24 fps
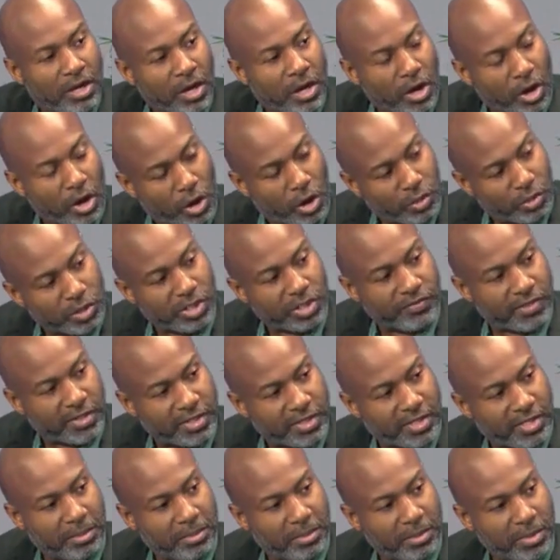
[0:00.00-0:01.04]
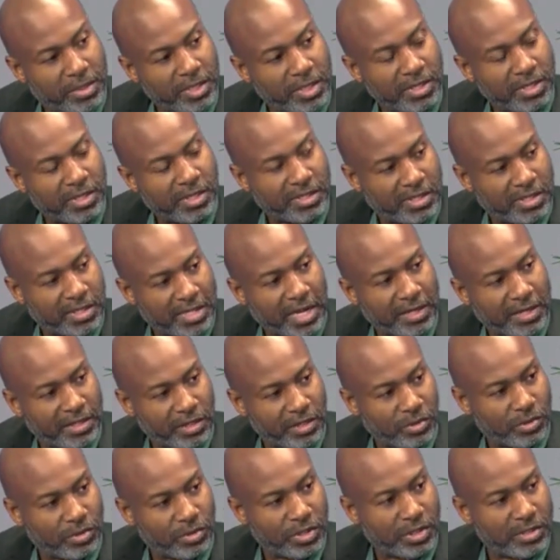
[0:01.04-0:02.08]
House of Assembly's
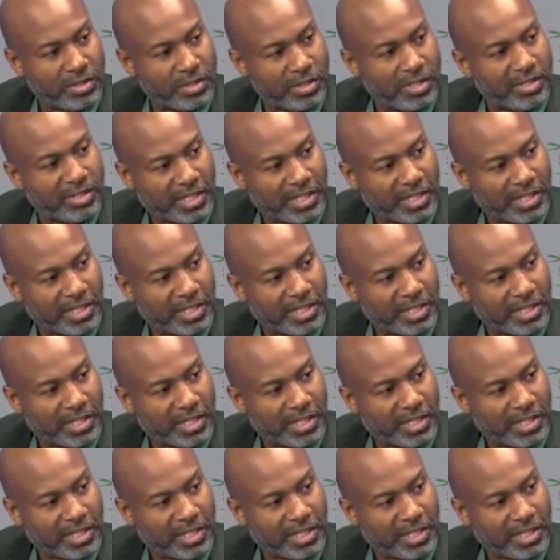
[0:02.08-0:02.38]
standing orders,